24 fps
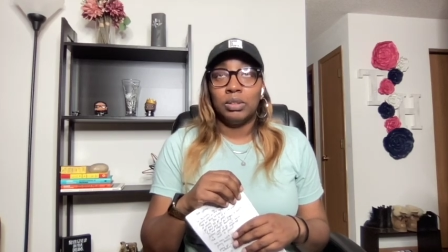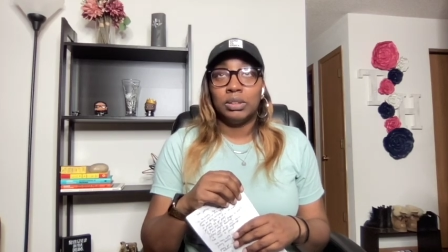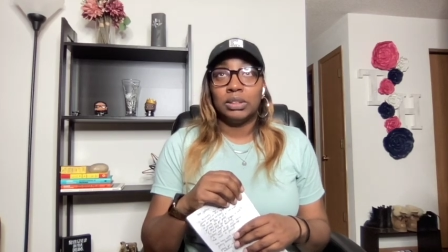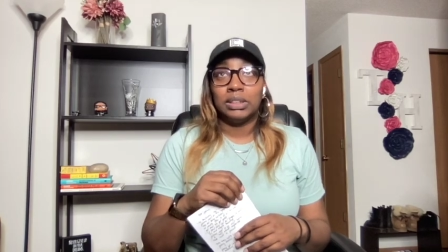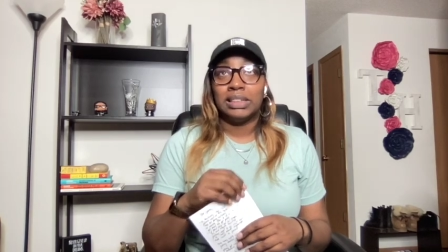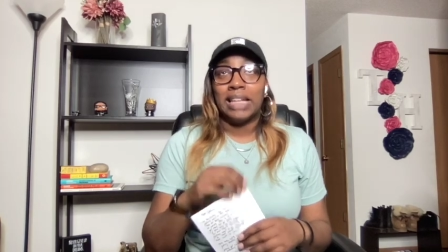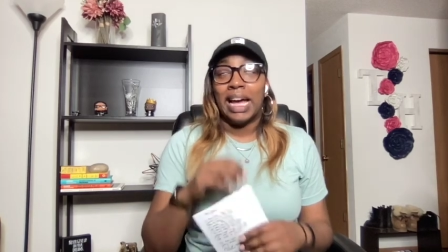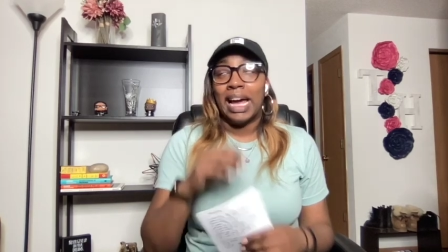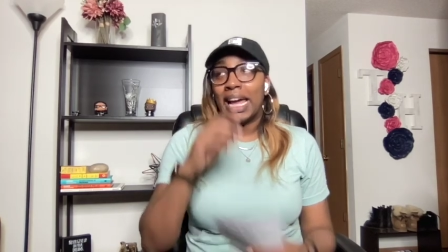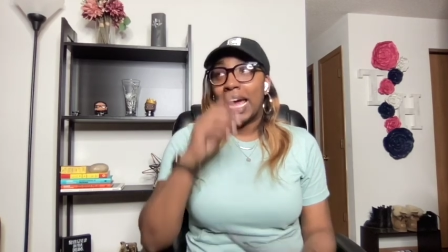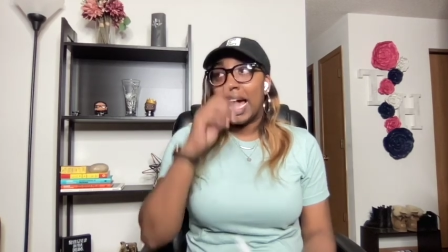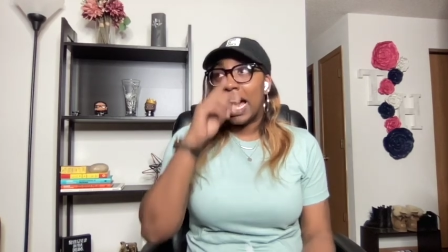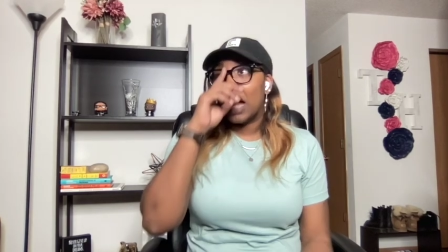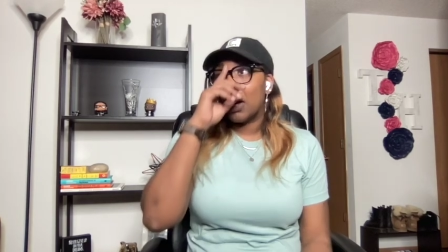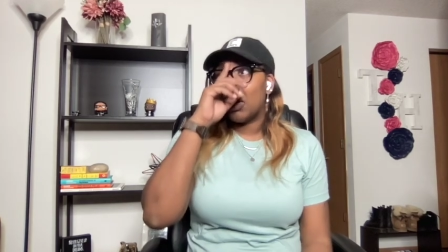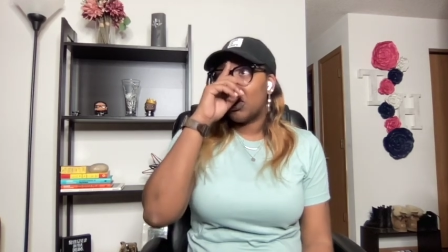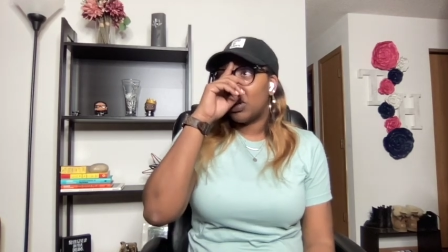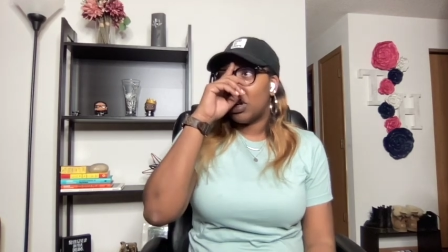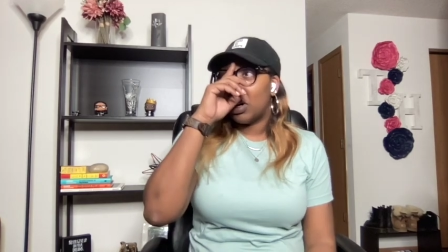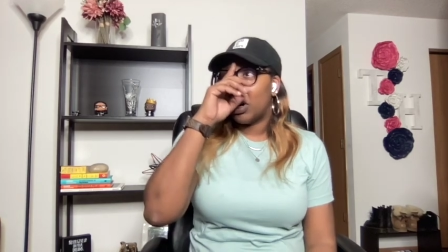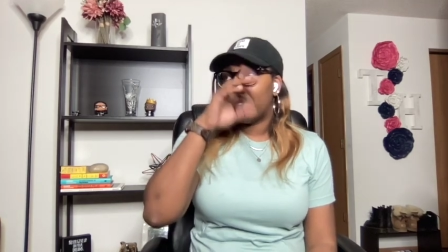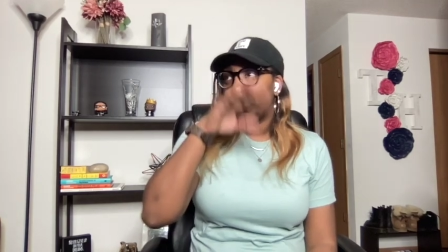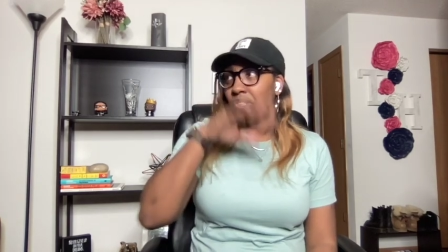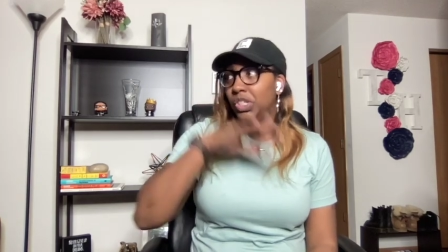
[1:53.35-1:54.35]
like, I
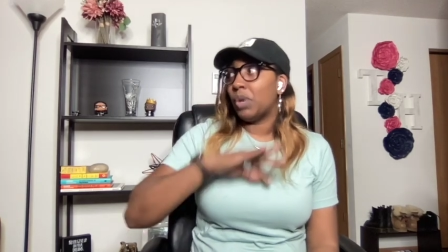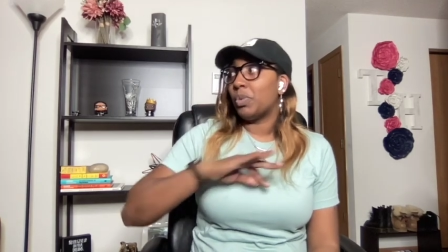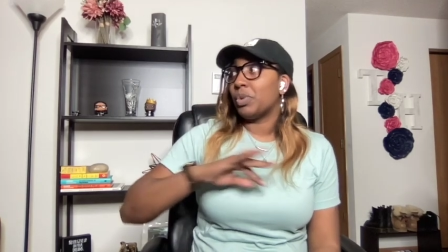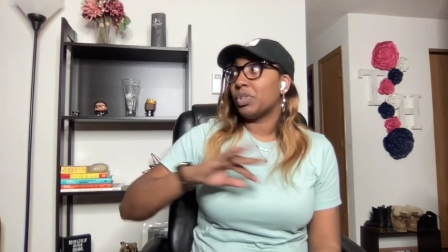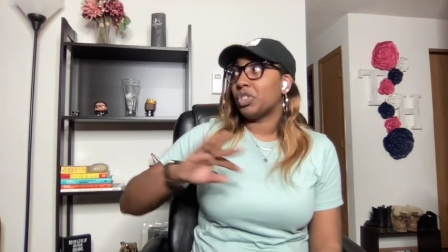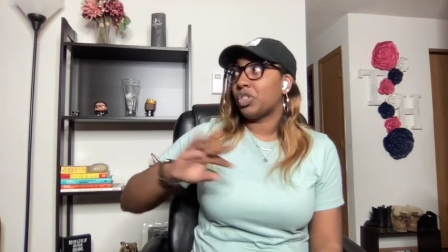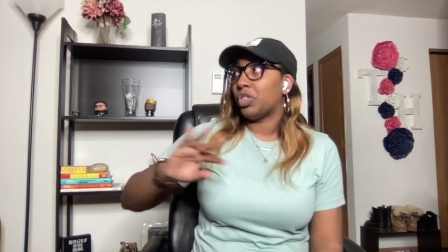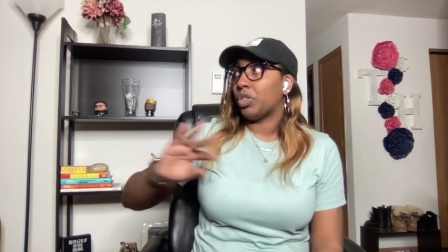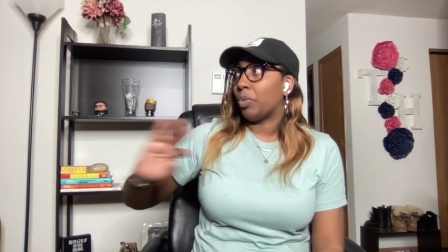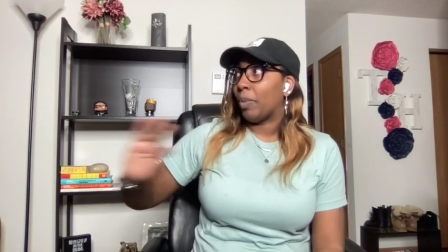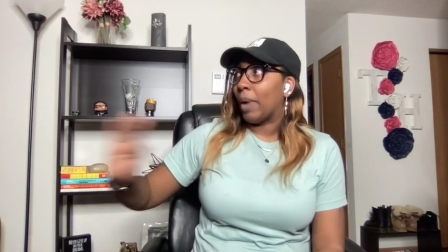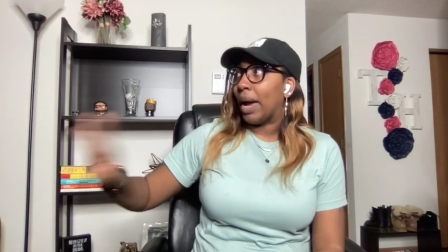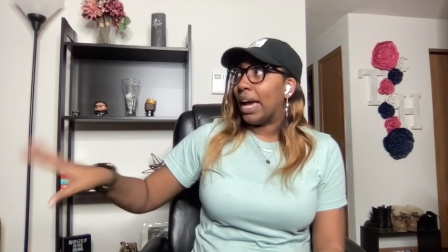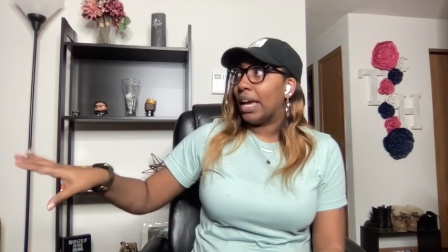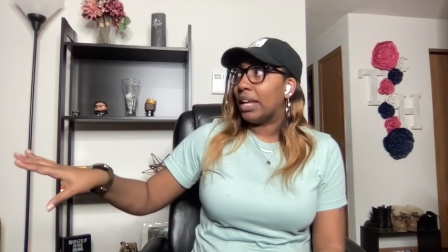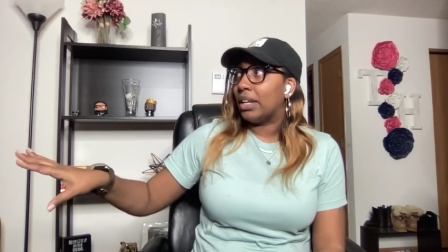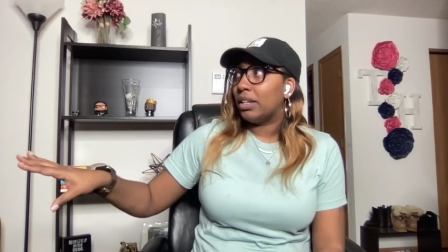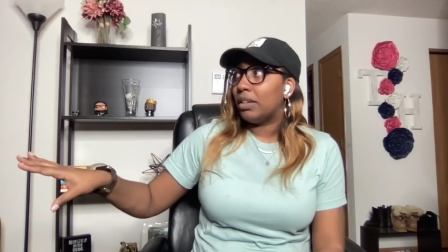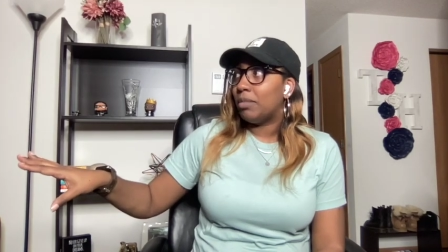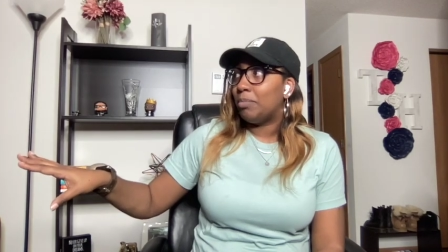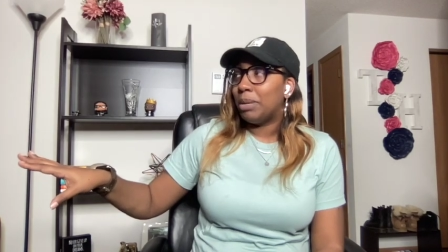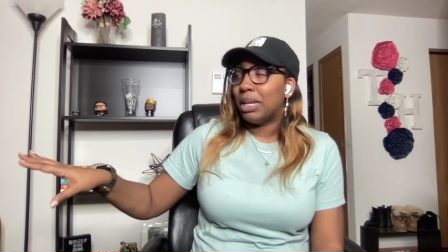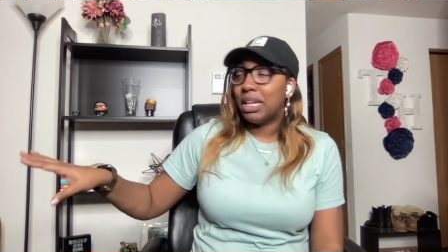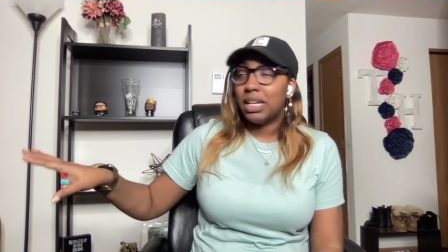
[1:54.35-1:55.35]
don't know if she was
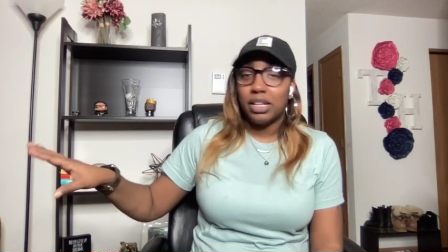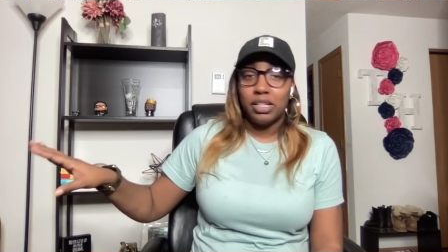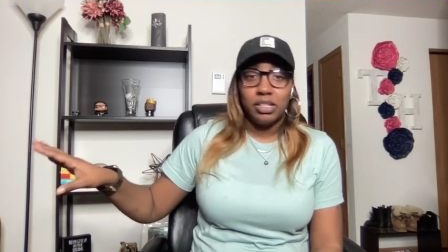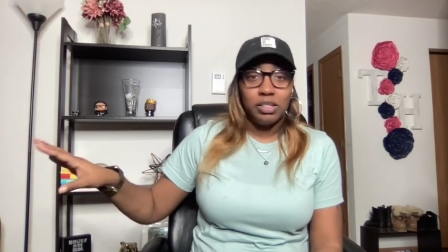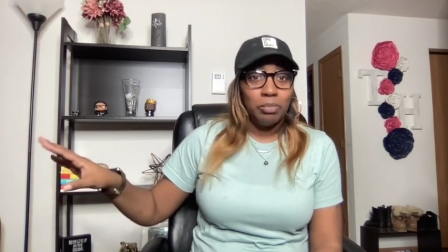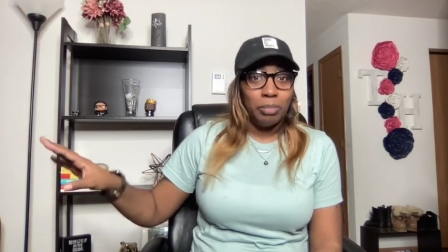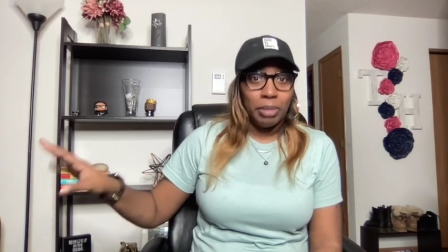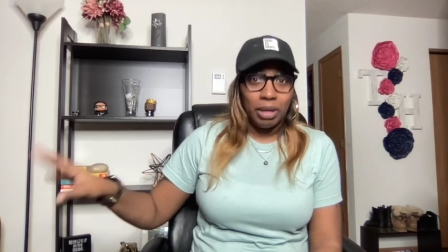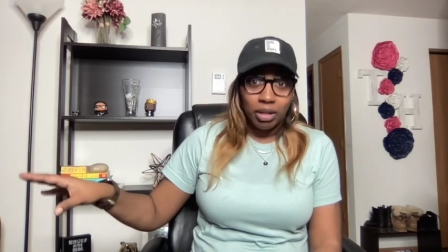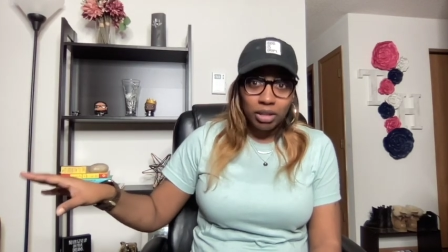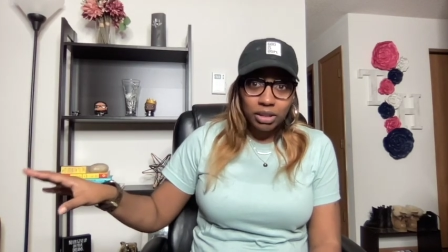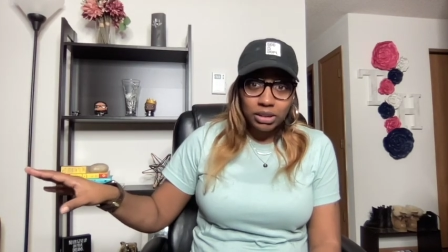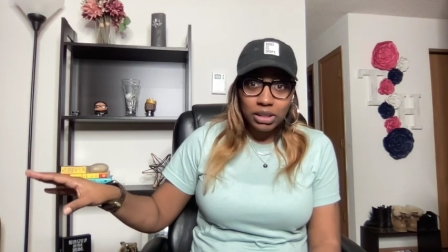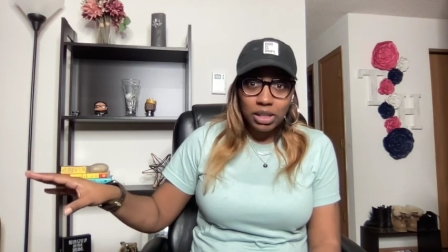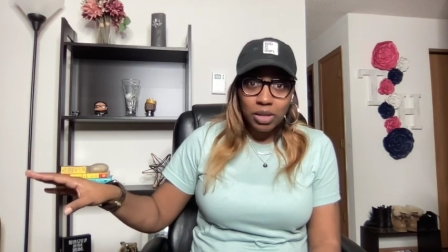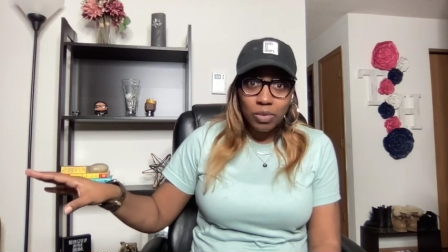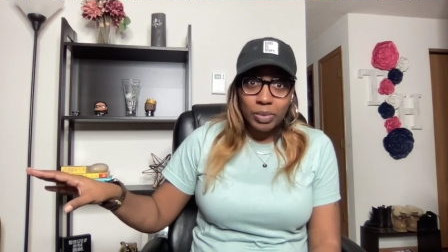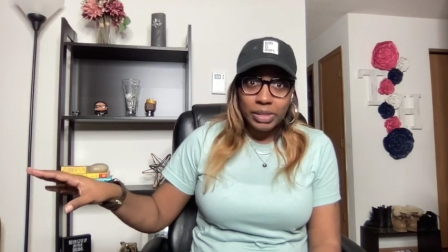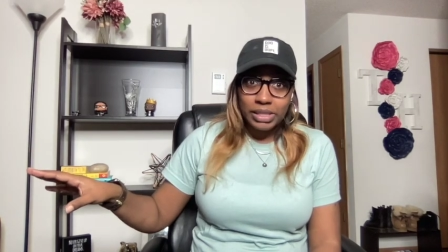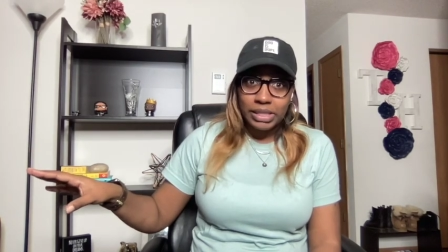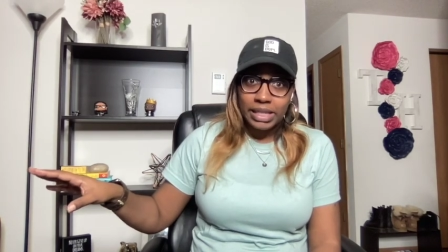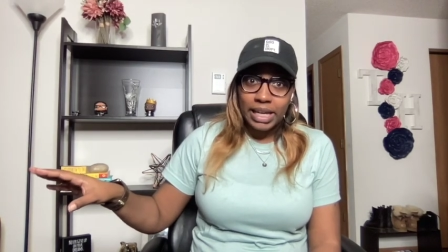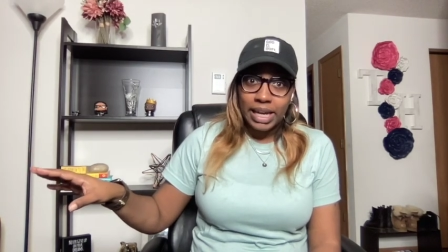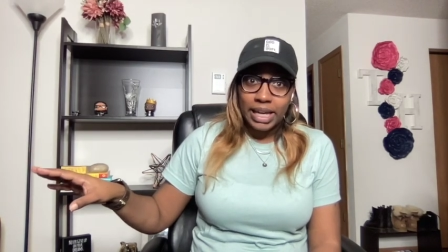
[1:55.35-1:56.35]
threatened because Myrla
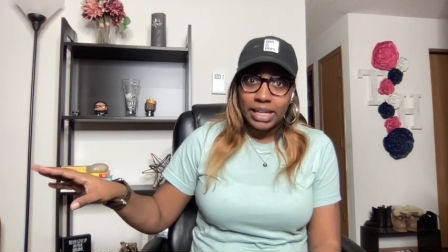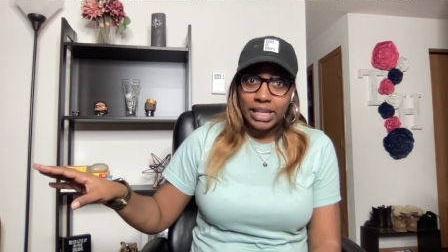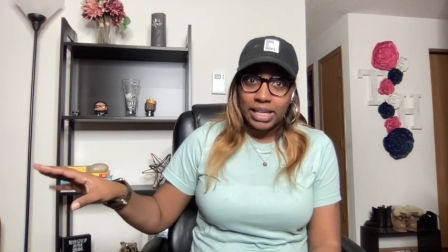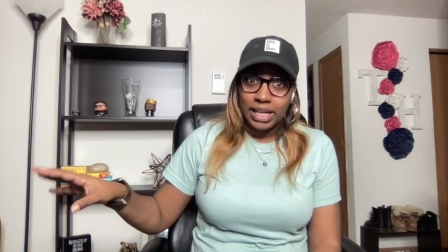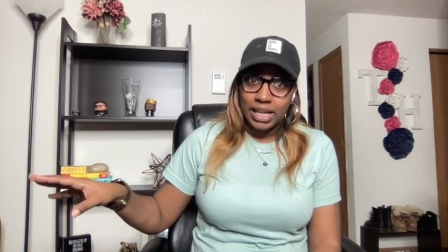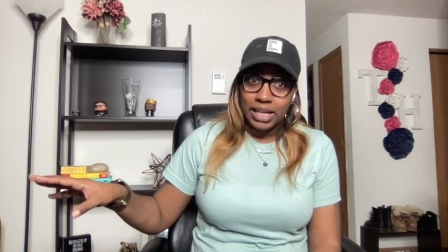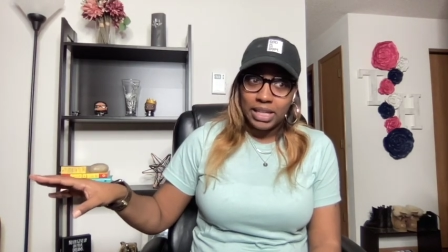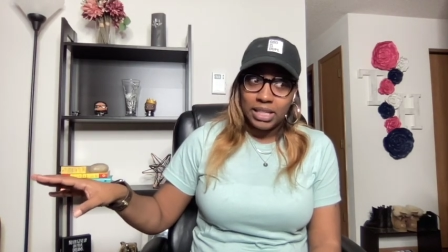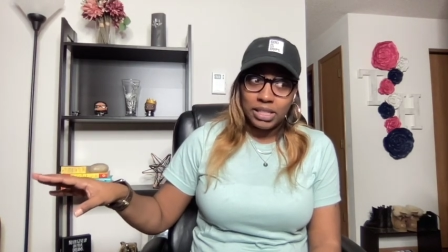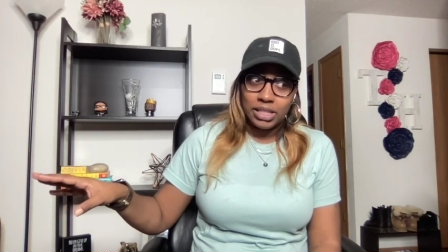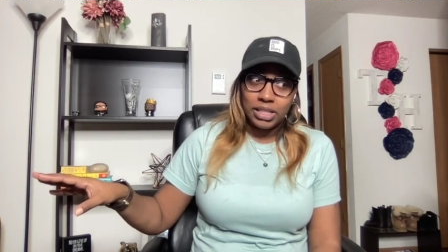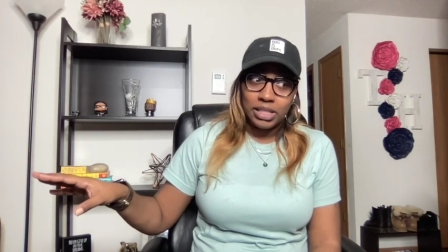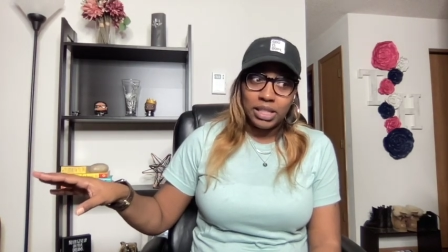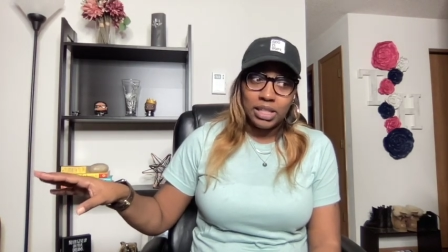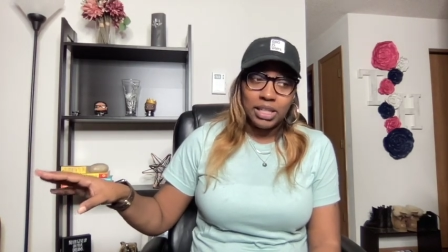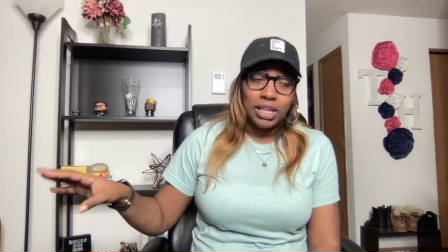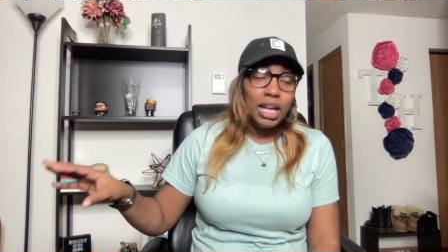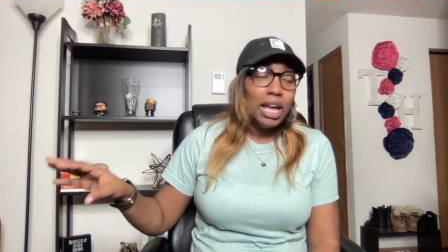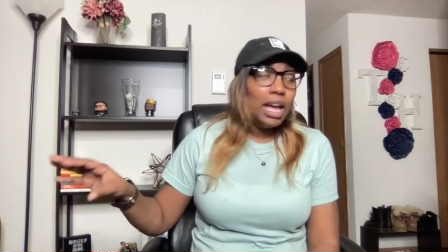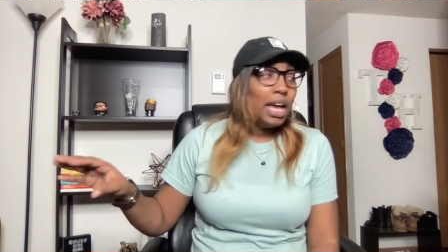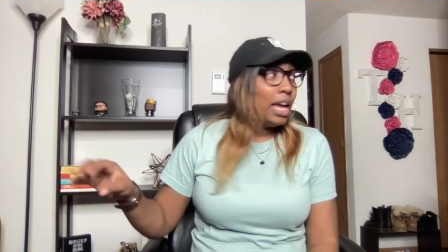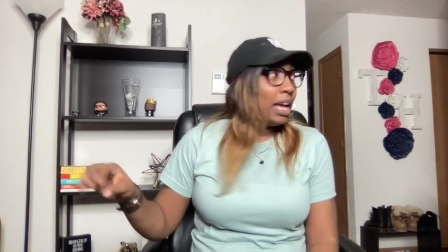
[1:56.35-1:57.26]
was, like, dancing.